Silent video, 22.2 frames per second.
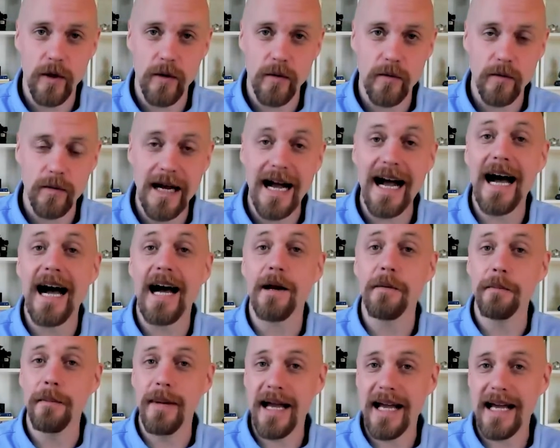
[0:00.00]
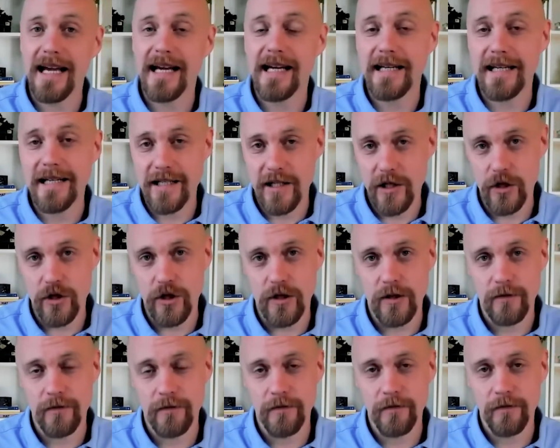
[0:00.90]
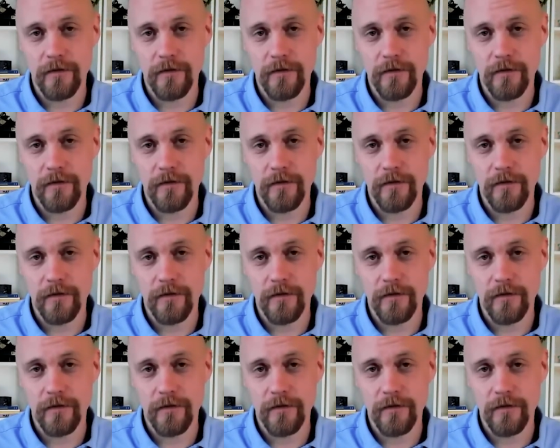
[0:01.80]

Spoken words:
you and make a decision.